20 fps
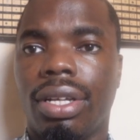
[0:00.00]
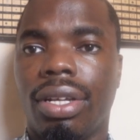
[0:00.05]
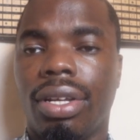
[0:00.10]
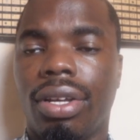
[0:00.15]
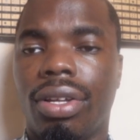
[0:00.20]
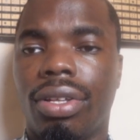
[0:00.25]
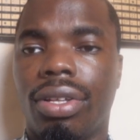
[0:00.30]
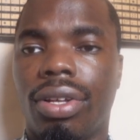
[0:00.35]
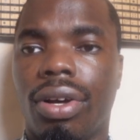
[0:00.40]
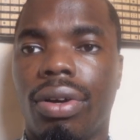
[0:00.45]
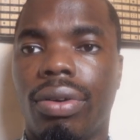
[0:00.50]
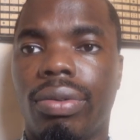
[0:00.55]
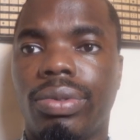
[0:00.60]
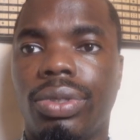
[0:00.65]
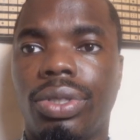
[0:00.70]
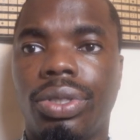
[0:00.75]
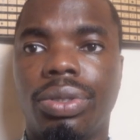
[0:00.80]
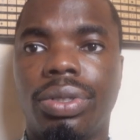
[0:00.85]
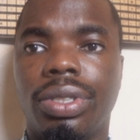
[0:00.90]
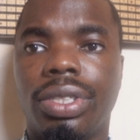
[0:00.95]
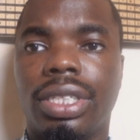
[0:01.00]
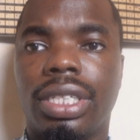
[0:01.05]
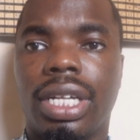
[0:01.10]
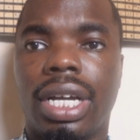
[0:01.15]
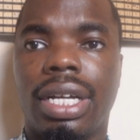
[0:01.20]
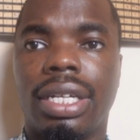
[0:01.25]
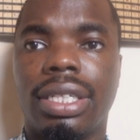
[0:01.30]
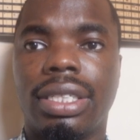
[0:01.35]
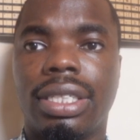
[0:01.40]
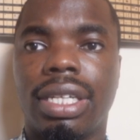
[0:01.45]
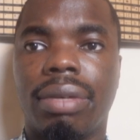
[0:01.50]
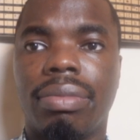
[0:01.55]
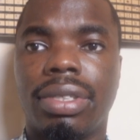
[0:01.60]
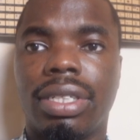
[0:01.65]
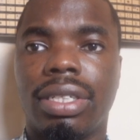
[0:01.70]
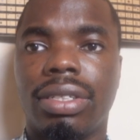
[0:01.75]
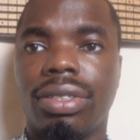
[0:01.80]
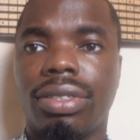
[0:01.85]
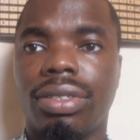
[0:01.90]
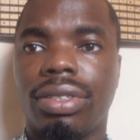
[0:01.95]
You know, two hundred dollars, ten
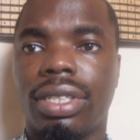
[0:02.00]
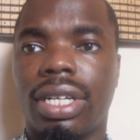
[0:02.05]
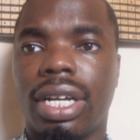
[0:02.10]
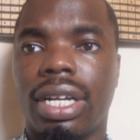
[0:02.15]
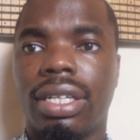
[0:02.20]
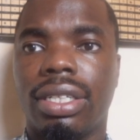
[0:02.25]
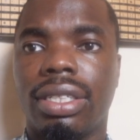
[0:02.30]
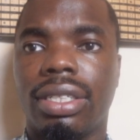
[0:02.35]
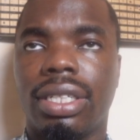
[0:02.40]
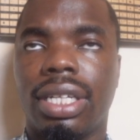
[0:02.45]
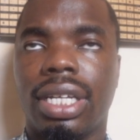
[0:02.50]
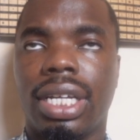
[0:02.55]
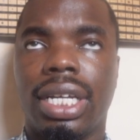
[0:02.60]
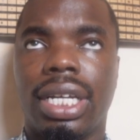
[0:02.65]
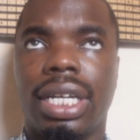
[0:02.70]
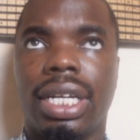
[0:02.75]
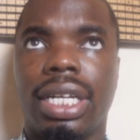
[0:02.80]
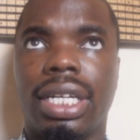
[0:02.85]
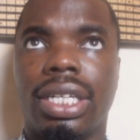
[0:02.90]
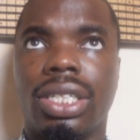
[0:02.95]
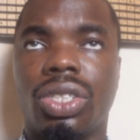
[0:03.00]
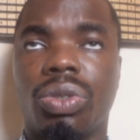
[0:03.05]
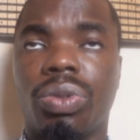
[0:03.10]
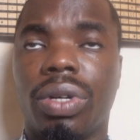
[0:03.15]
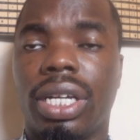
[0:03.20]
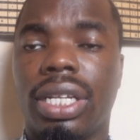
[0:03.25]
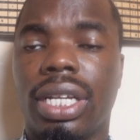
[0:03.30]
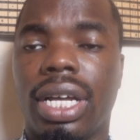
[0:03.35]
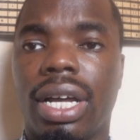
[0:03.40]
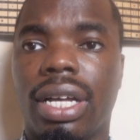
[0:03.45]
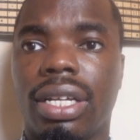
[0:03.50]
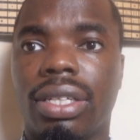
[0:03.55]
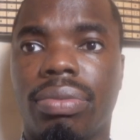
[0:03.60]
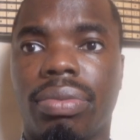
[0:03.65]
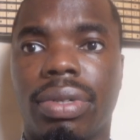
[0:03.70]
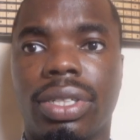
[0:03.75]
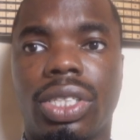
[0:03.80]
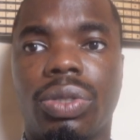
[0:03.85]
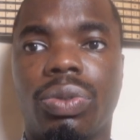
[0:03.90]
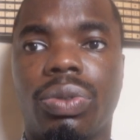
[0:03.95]
percent of two hundred dollars is twenty dollars,
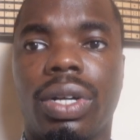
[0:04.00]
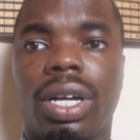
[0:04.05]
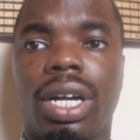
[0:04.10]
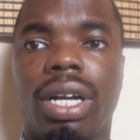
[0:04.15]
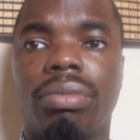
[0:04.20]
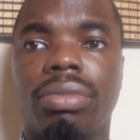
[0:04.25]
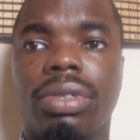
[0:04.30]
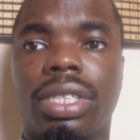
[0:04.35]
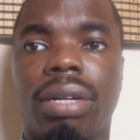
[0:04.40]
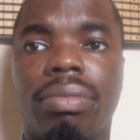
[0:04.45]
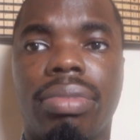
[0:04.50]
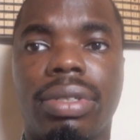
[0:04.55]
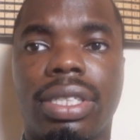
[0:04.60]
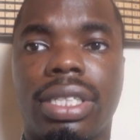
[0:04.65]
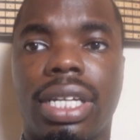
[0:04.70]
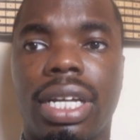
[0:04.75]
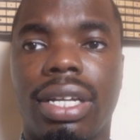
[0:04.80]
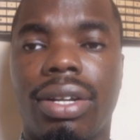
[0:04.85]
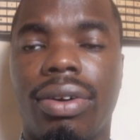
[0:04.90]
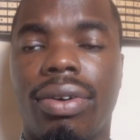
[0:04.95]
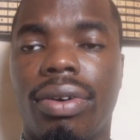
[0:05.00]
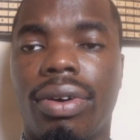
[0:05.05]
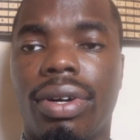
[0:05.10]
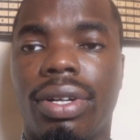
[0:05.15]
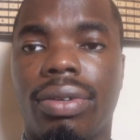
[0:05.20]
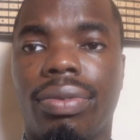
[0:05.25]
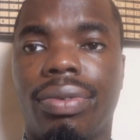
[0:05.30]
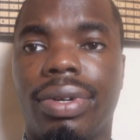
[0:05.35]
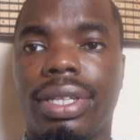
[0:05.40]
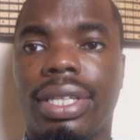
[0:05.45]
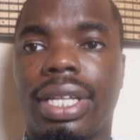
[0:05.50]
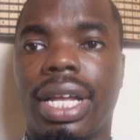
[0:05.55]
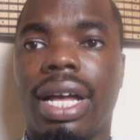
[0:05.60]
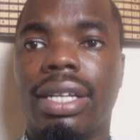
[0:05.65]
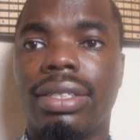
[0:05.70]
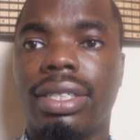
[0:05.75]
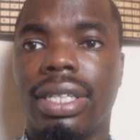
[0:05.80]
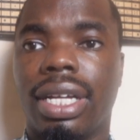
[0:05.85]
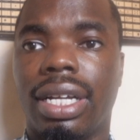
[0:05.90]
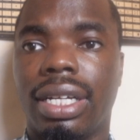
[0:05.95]
but um, ten percent on one
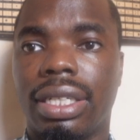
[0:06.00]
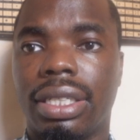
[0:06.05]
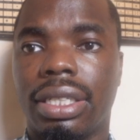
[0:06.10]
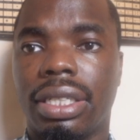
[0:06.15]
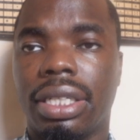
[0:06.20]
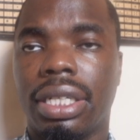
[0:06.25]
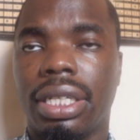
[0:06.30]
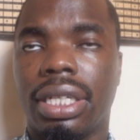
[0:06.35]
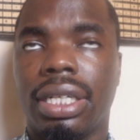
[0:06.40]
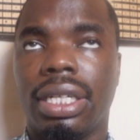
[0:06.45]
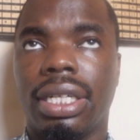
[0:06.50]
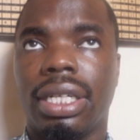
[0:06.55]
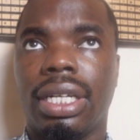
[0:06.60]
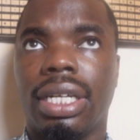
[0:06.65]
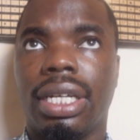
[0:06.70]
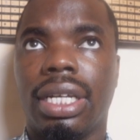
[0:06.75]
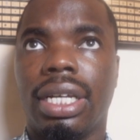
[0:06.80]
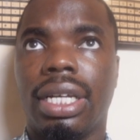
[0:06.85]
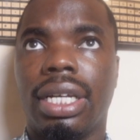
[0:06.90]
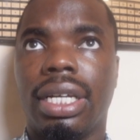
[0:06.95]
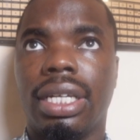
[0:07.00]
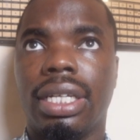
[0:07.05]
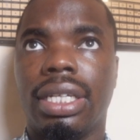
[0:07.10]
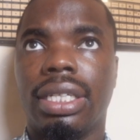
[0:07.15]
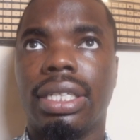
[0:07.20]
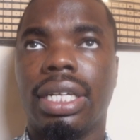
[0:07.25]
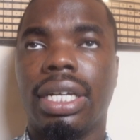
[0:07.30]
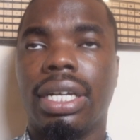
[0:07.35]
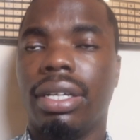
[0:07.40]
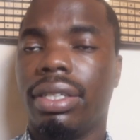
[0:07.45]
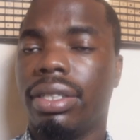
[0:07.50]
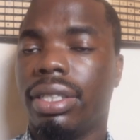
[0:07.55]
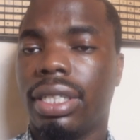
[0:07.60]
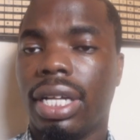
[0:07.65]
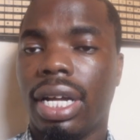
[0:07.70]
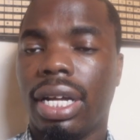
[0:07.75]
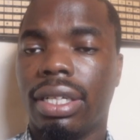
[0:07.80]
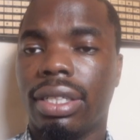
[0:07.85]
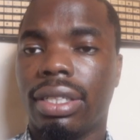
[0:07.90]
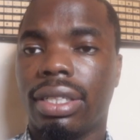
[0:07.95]
thousand dollars is a hundred
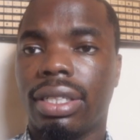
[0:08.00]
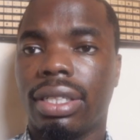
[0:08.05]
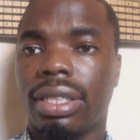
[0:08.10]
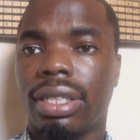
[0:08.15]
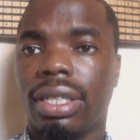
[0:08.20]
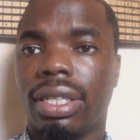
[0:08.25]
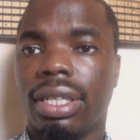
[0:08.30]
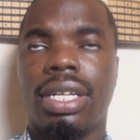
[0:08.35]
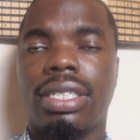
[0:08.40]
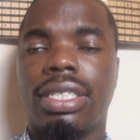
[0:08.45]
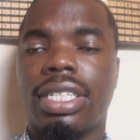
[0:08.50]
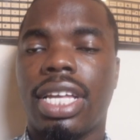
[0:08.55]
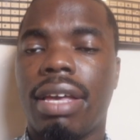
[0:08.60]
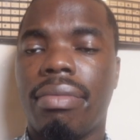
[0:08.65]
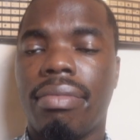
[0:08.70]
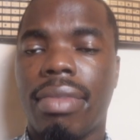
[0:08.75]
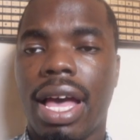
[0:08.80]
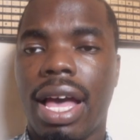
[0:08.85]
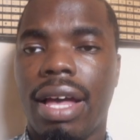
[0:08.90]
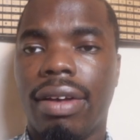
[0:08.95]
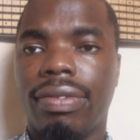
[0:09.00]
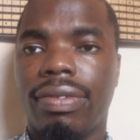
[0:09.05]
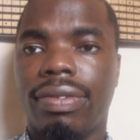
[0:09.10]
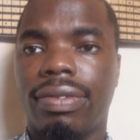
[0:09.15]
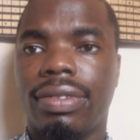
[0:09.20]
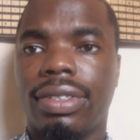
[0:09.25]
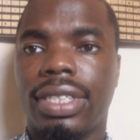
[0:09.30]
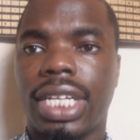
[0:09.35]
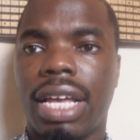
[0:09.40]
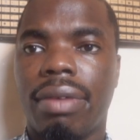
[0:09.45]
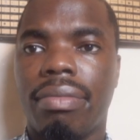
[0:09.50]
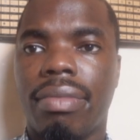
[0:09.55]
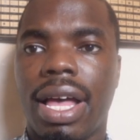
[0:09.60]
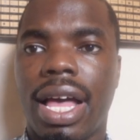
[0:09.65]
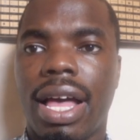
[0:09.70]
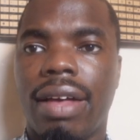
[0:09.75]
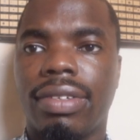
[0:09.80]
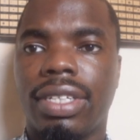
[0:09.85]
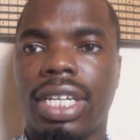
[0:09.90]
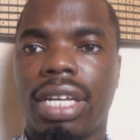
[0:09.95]
dollars. Same math, same
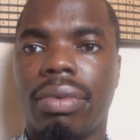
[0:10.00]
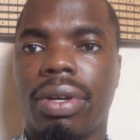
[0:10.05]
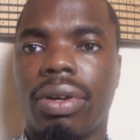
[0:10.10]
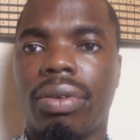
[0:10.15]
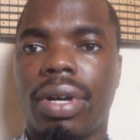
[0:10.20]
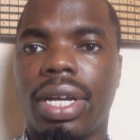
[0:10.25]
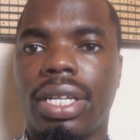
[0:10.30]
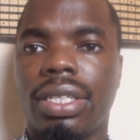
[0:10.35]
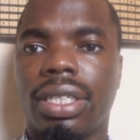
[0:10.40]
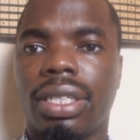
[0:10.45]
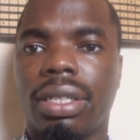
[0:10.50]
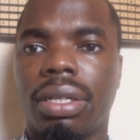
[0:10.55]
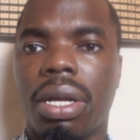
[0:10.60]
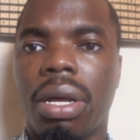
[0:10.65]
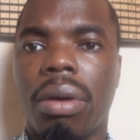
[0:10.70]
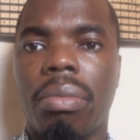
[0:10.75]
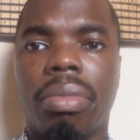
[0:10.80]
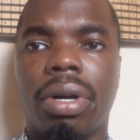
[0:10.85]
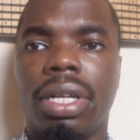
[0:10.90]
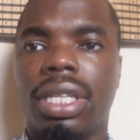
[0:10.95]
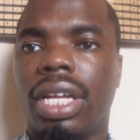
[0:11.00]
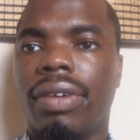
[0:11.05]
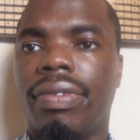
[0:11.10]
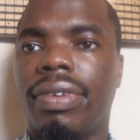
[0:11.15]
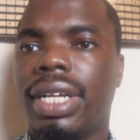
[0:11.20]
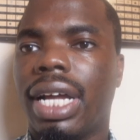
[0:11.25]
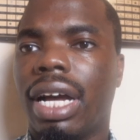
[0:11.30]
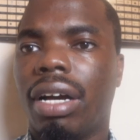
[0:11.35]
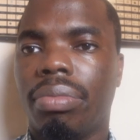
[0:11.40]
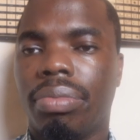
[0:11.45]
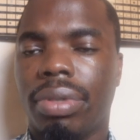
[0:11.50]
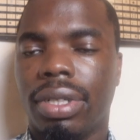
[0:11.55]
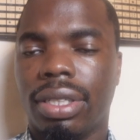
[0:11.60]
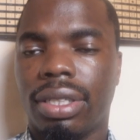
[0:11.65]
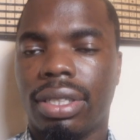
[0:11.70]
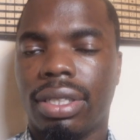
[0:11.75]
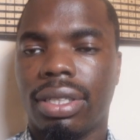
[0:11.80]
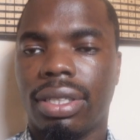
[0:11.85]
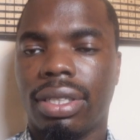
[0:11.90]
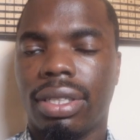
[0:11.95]
math, same equation, but different
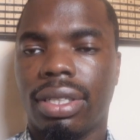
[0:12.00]
outputs.